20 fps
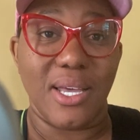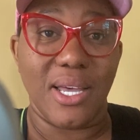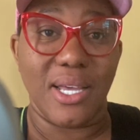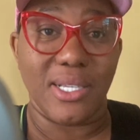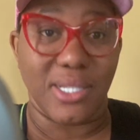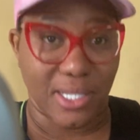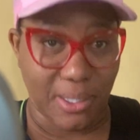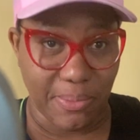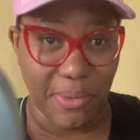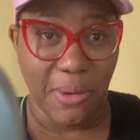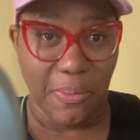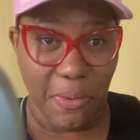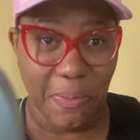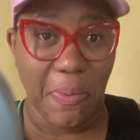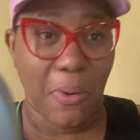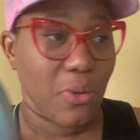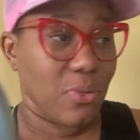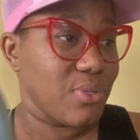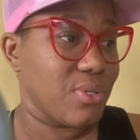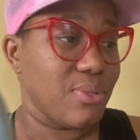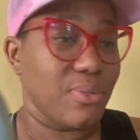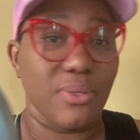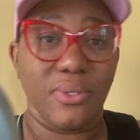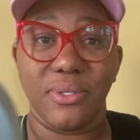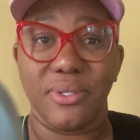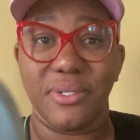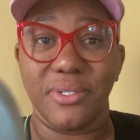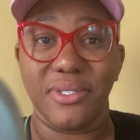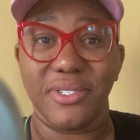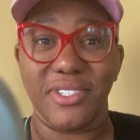send me a proposal
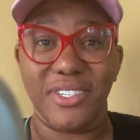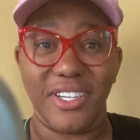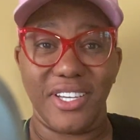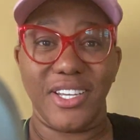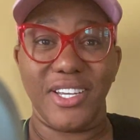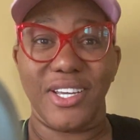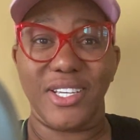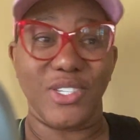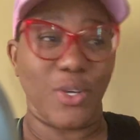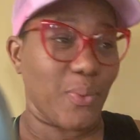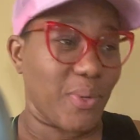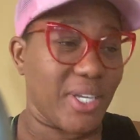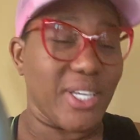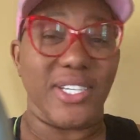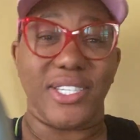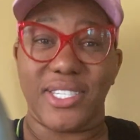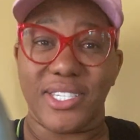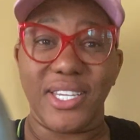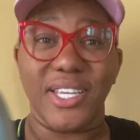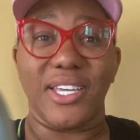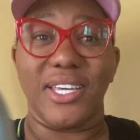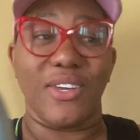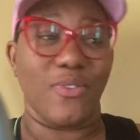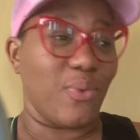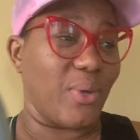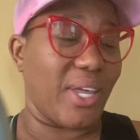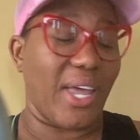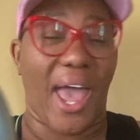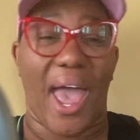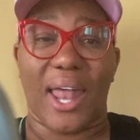so we can see if
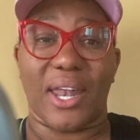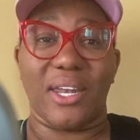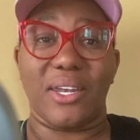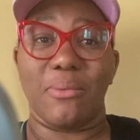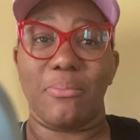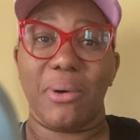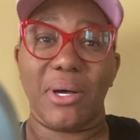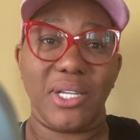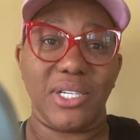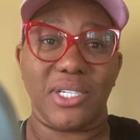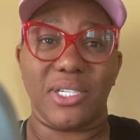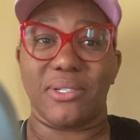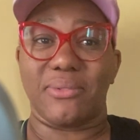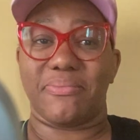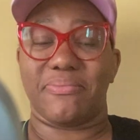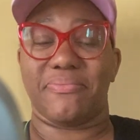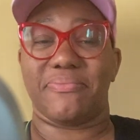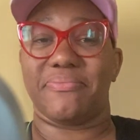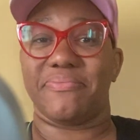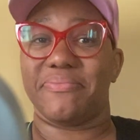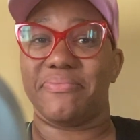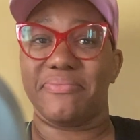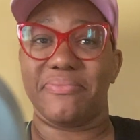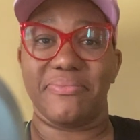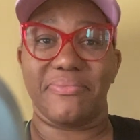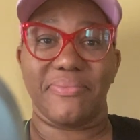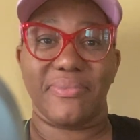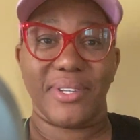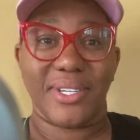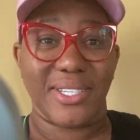we can add in the budget.
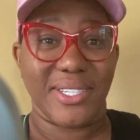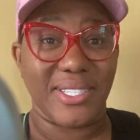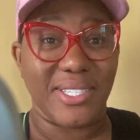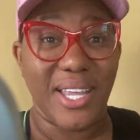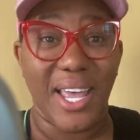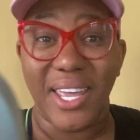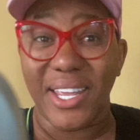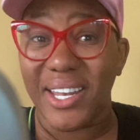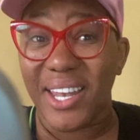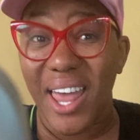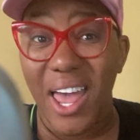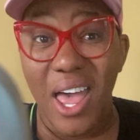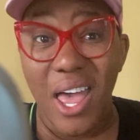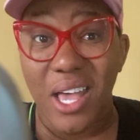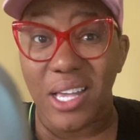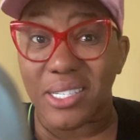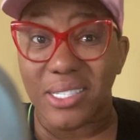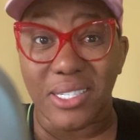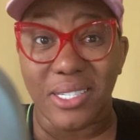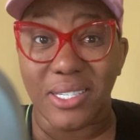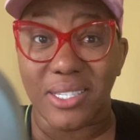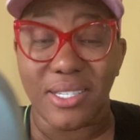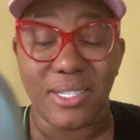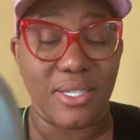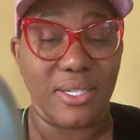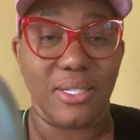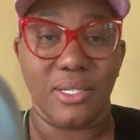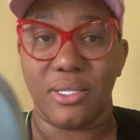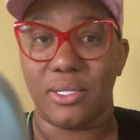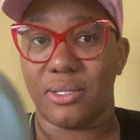Say less.
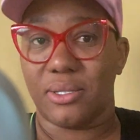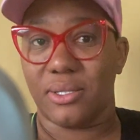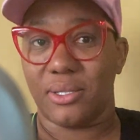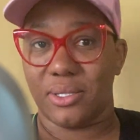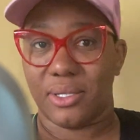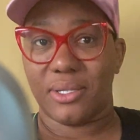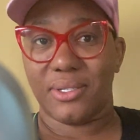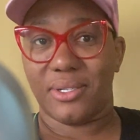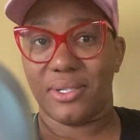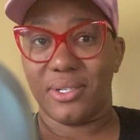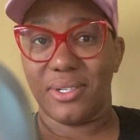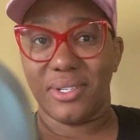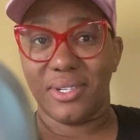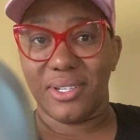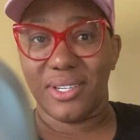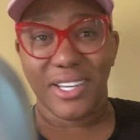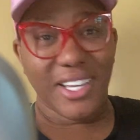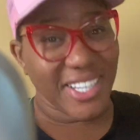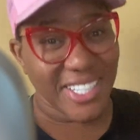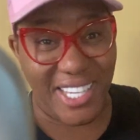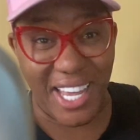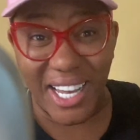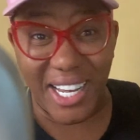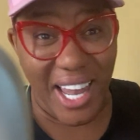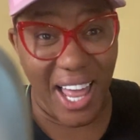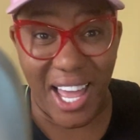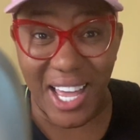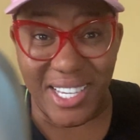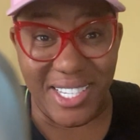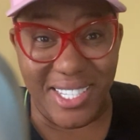Say
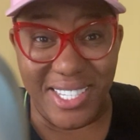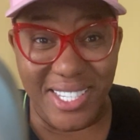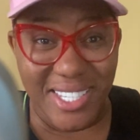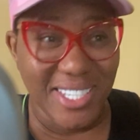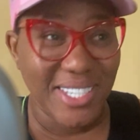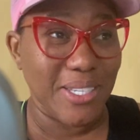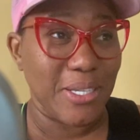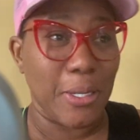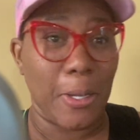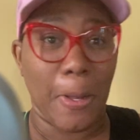less.